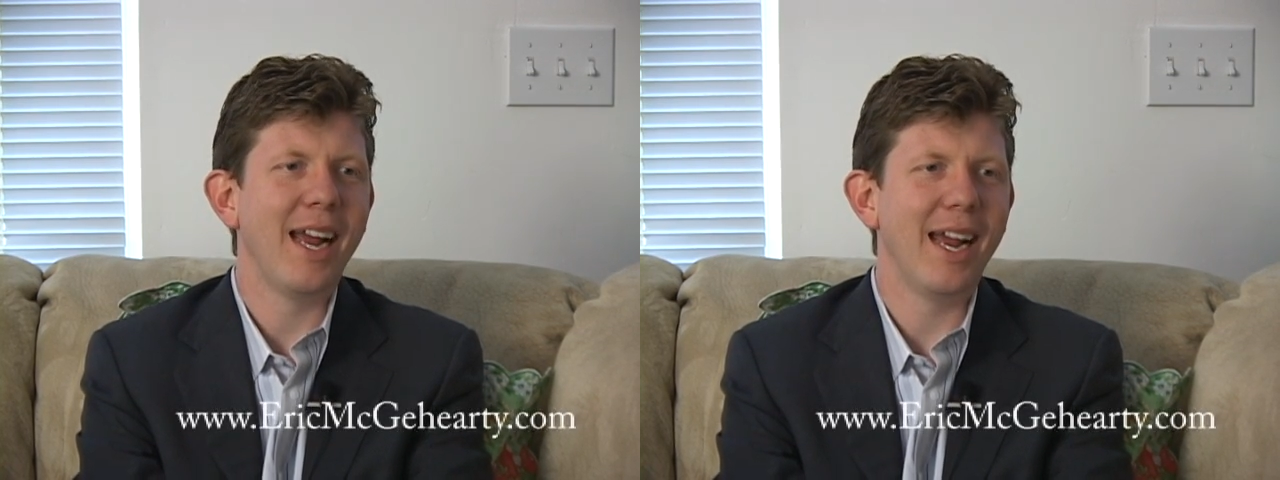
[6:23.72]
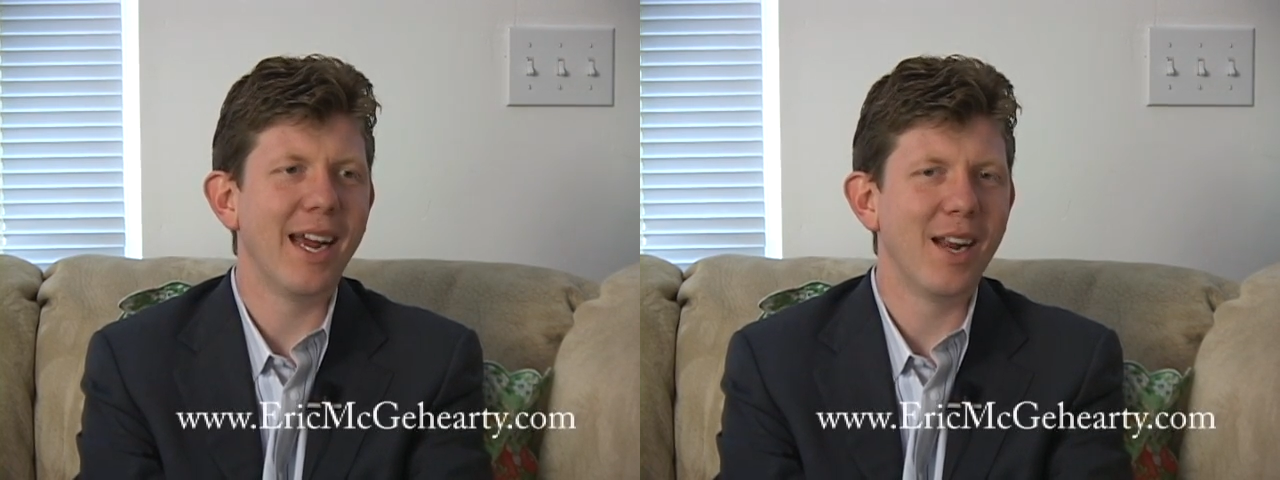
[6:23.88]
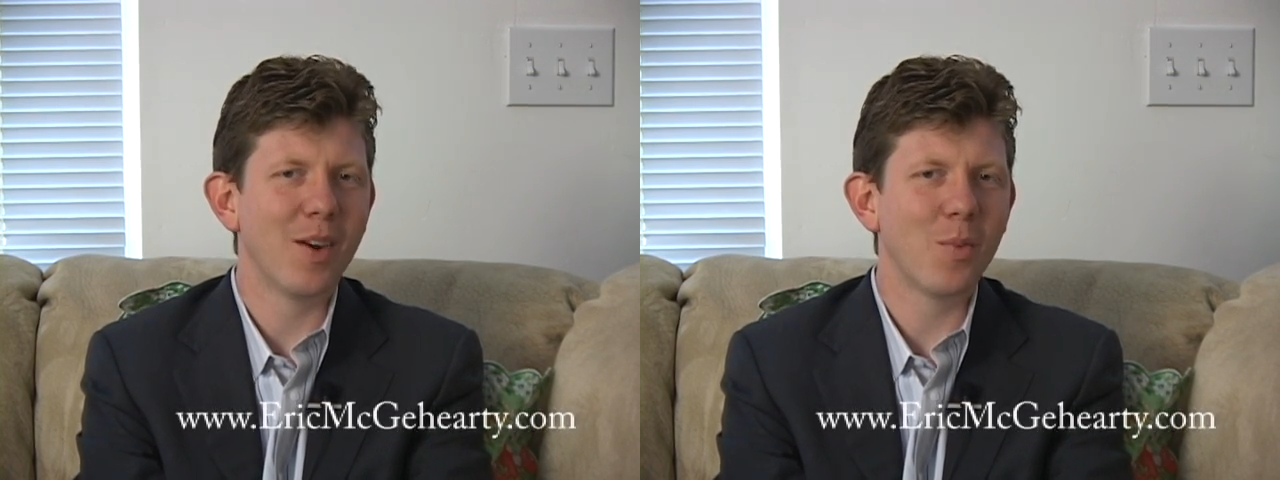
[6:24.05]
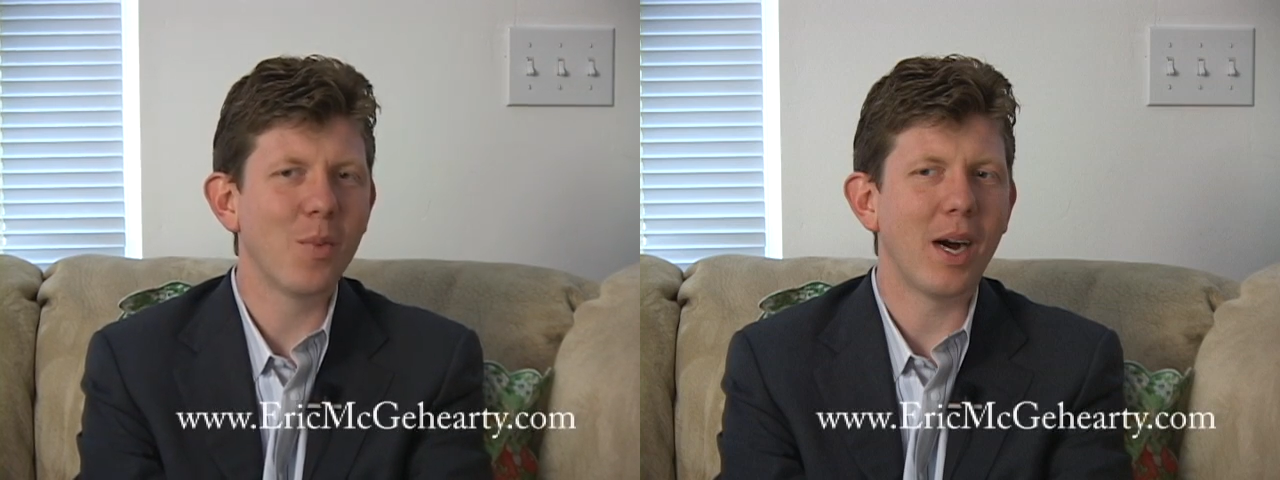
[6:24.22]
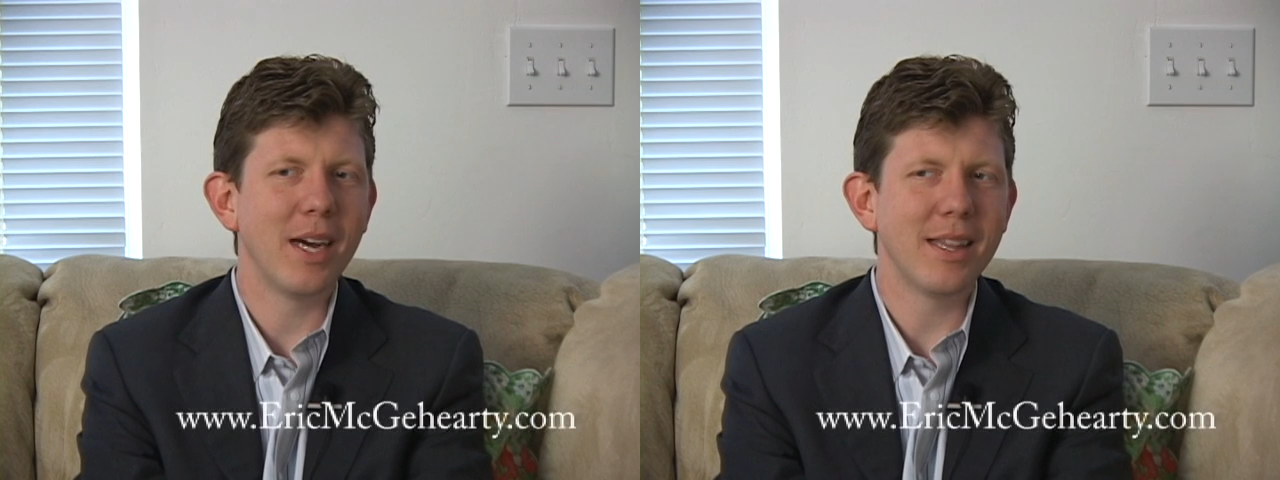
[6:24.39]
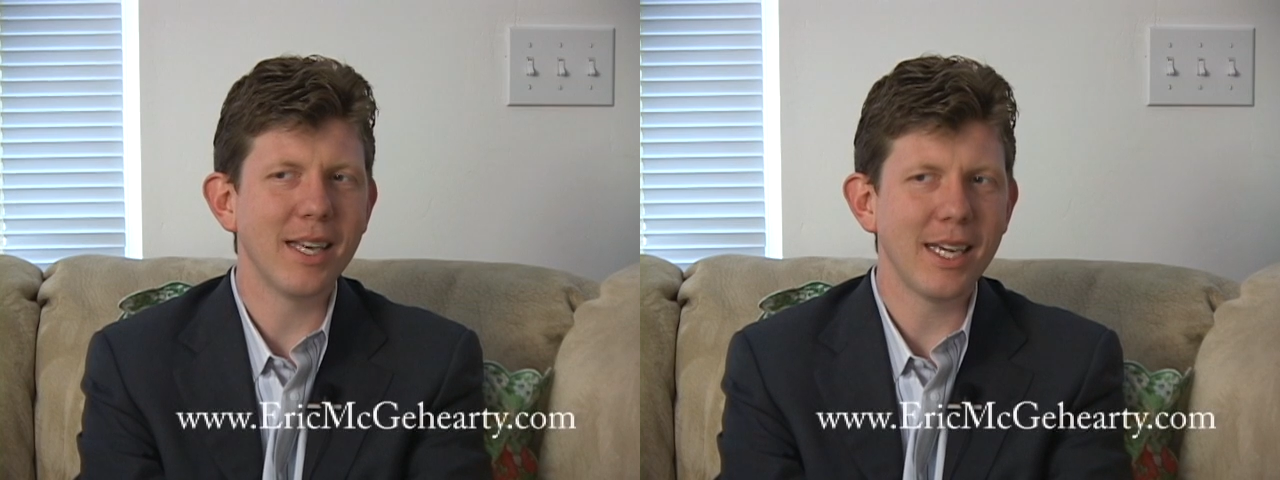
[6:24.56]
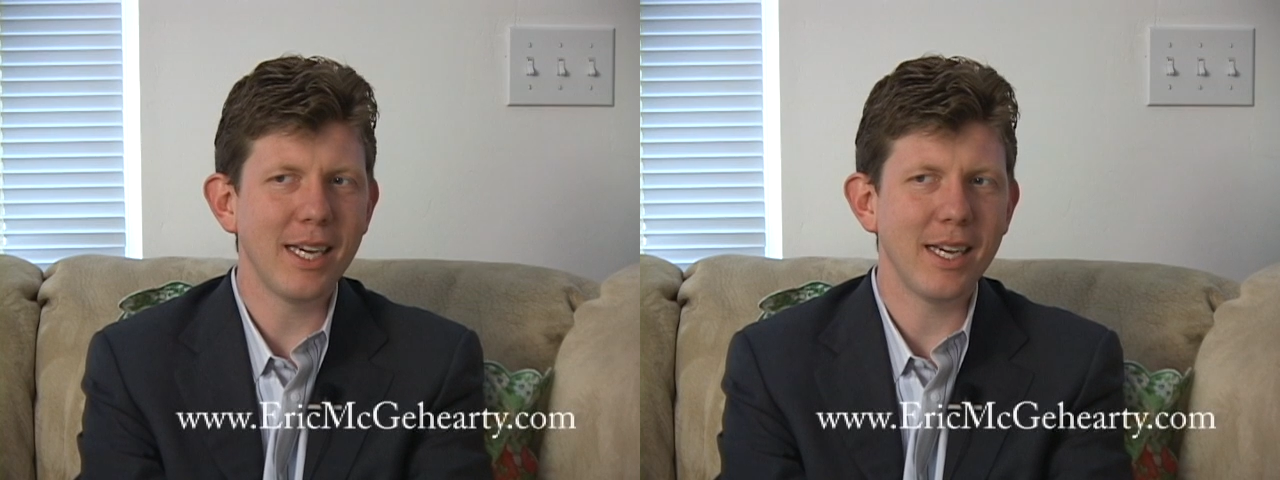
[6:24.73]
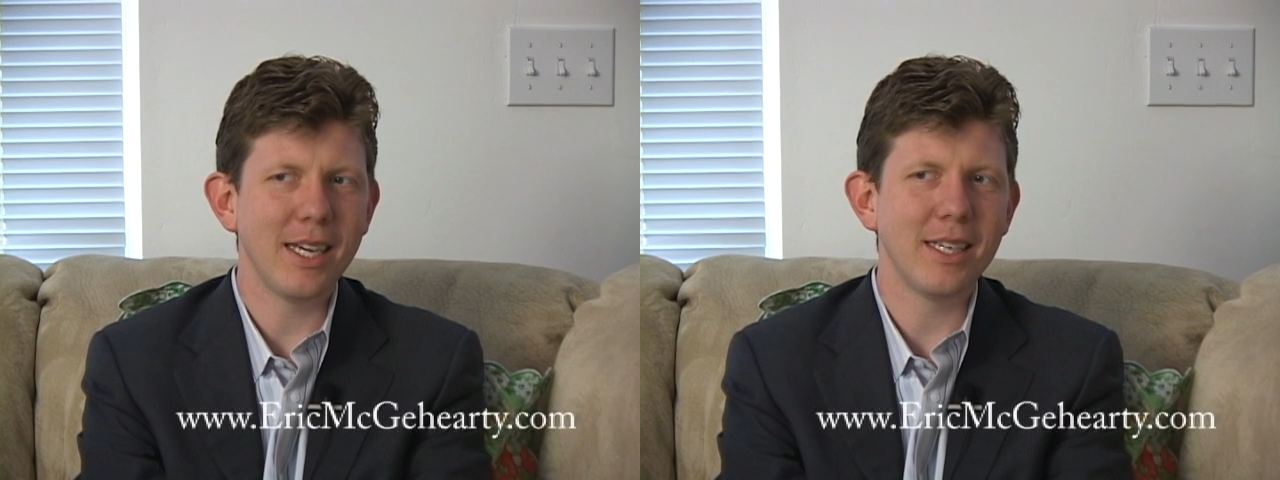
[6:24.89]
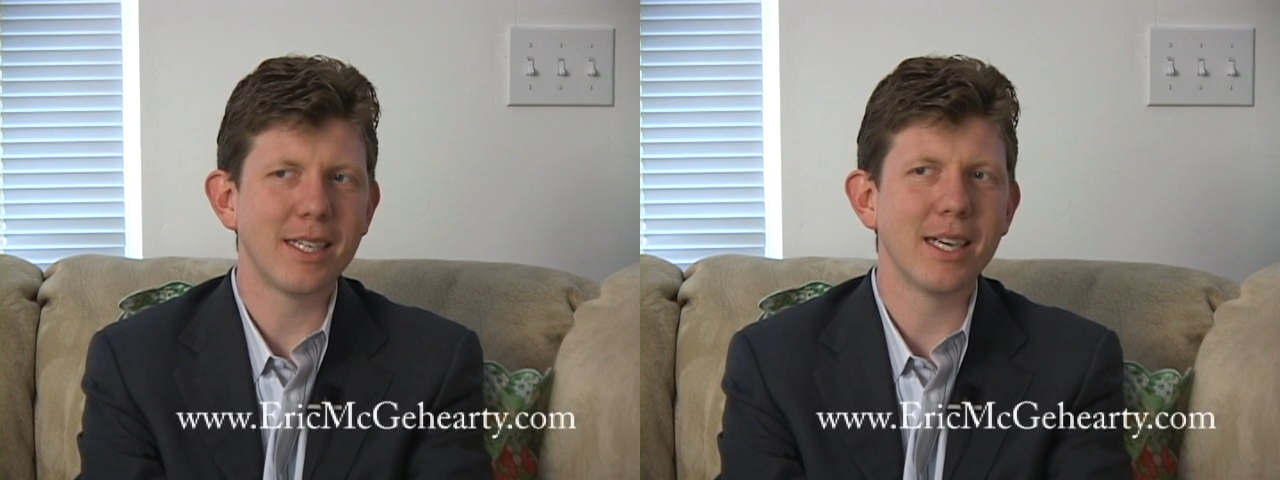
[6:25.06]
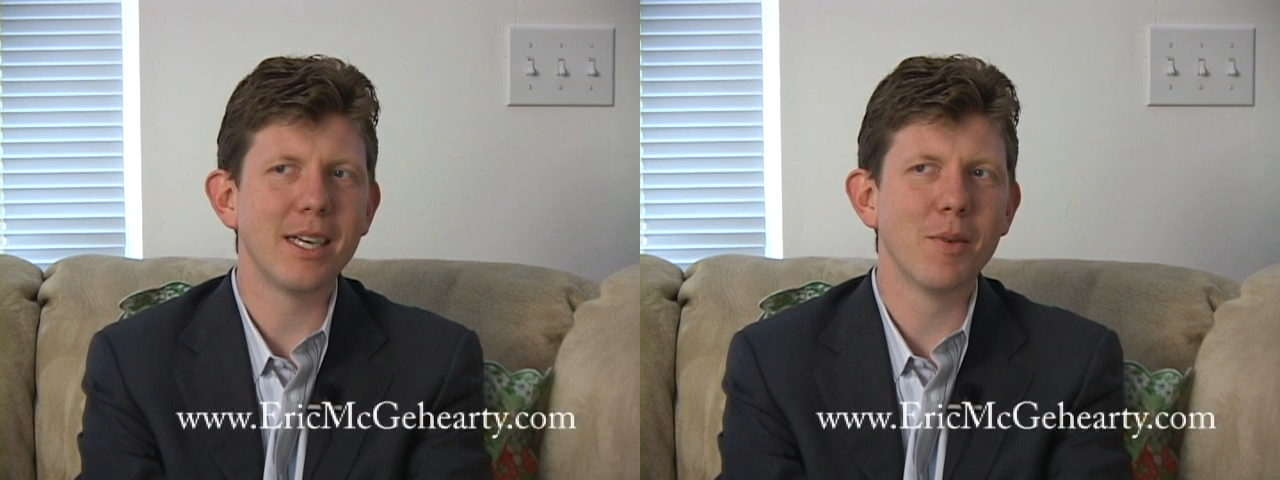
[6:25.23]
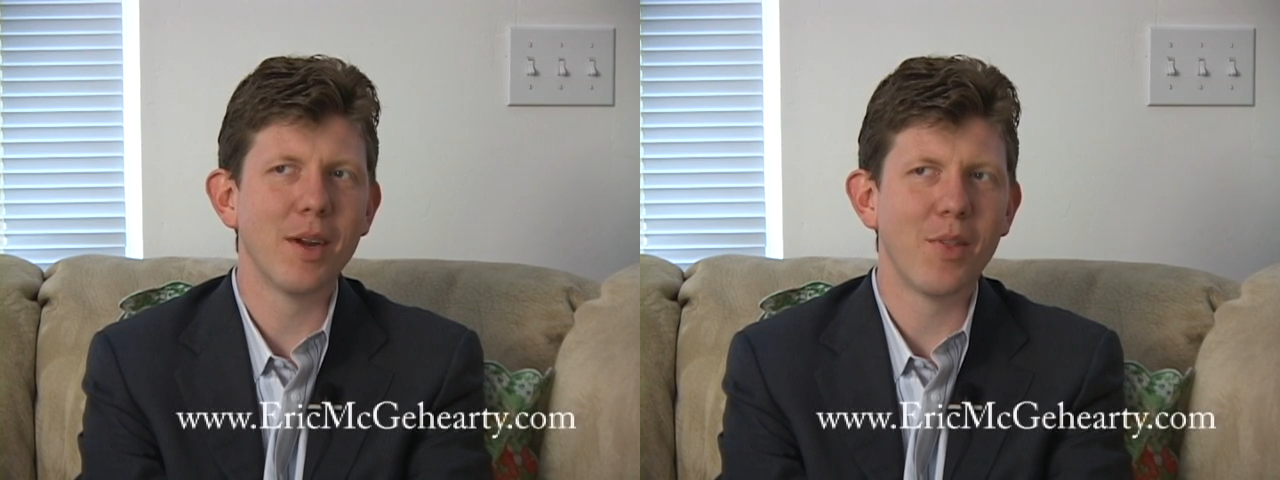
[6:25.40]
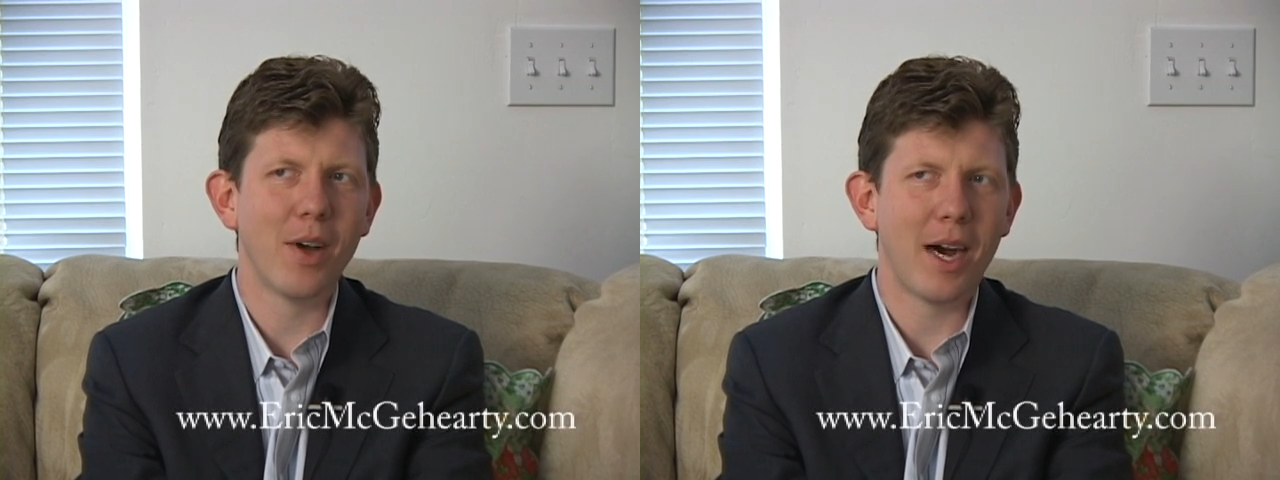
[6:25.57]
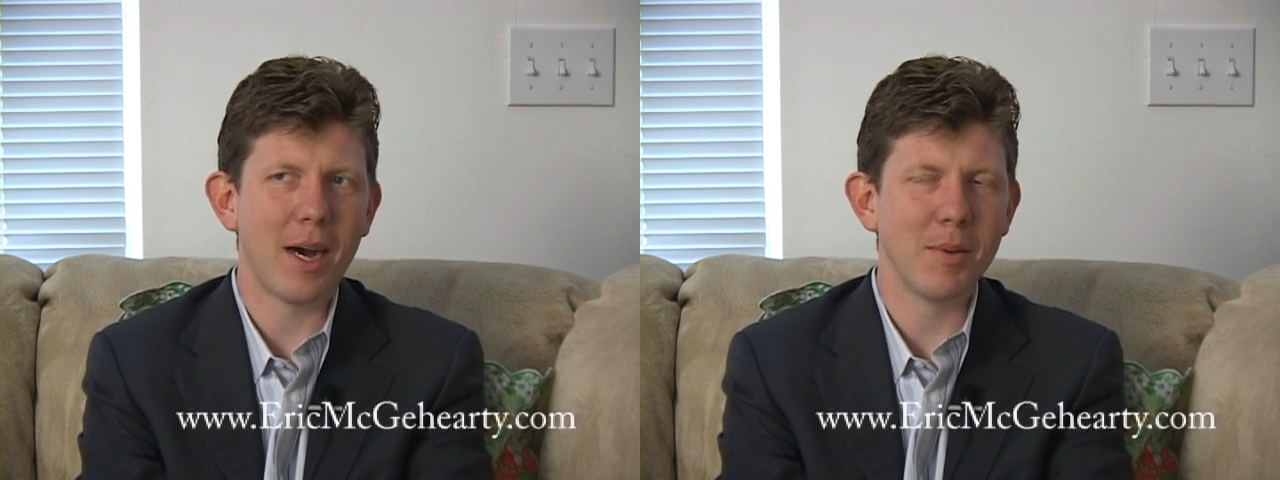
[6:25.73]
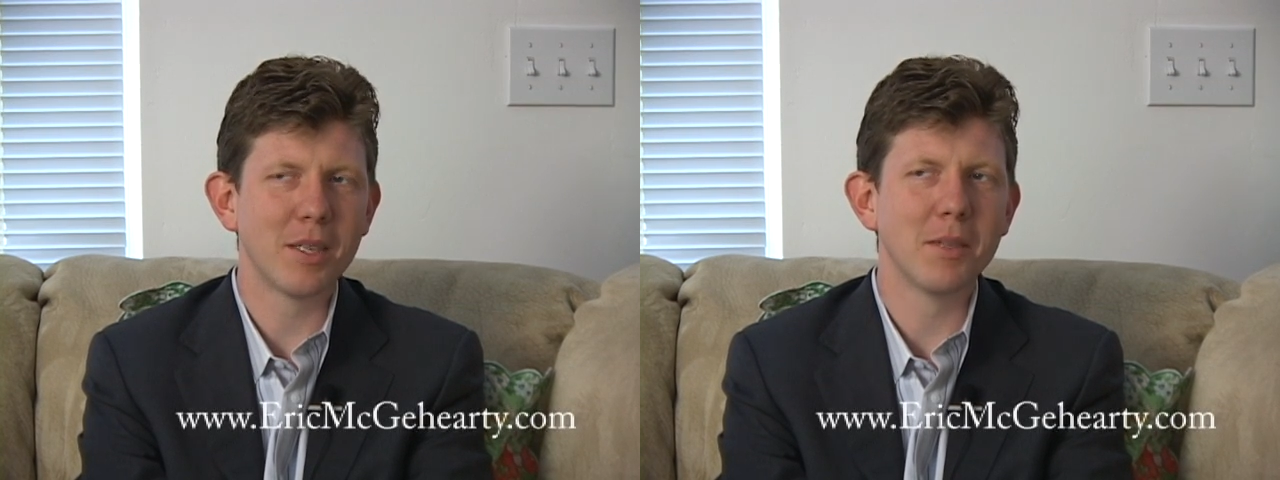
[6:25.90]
And I think he said he read The Hobbit